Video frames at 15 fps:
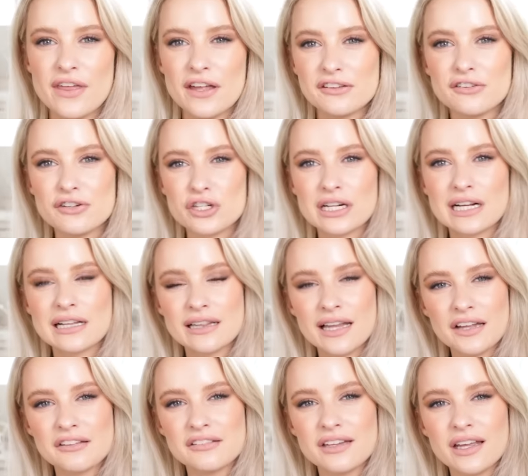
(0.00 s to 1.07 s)
they're such a
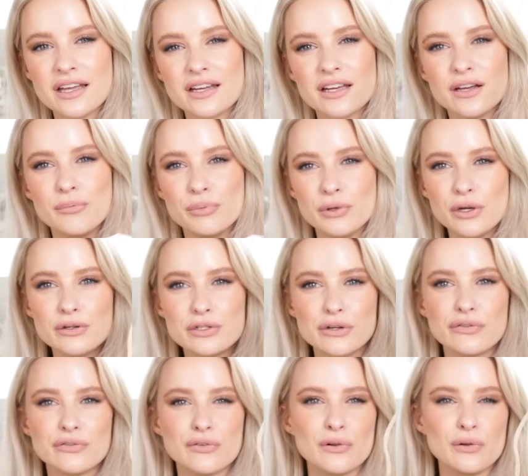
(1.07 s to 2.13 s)
classic,
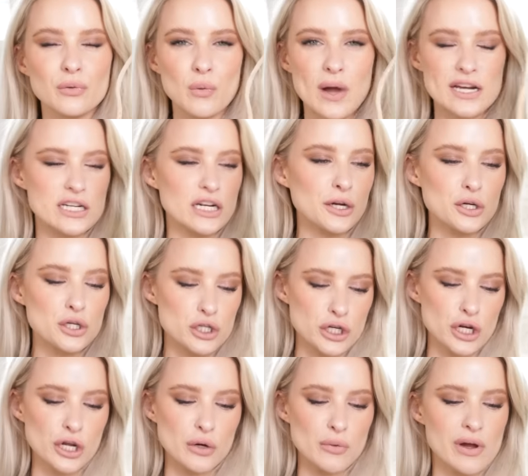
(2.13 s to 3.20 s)
beautiful wedding
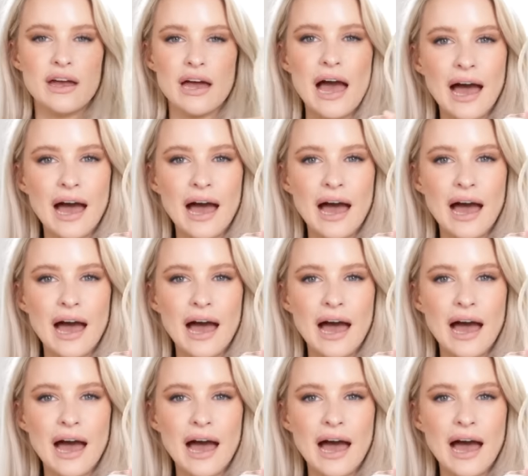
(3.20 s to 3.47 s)
shoe.